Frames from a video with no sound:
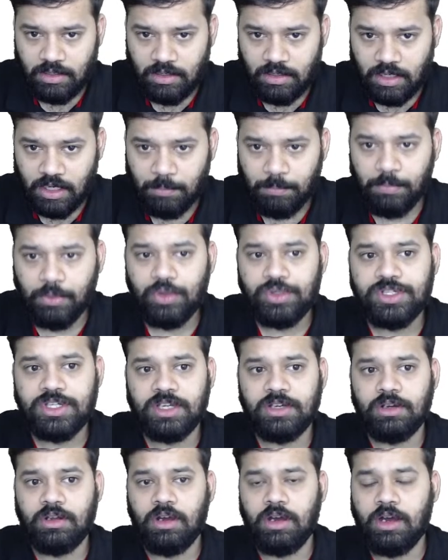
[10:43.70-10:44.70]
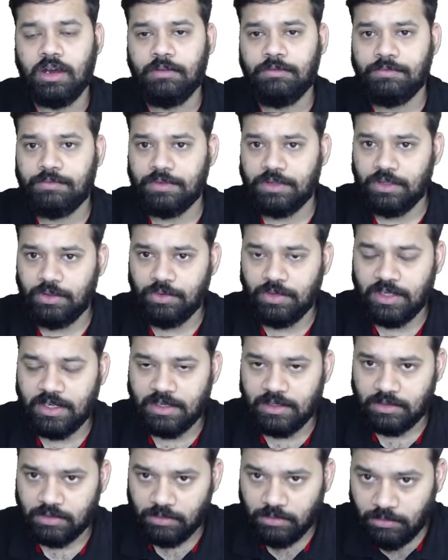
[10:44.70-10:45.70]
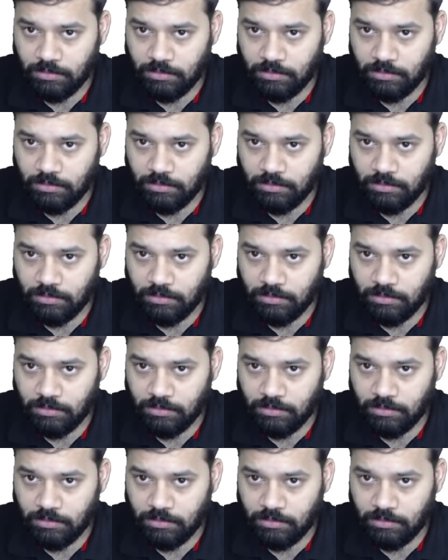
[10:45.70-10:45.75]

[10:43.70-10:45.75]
a portion of your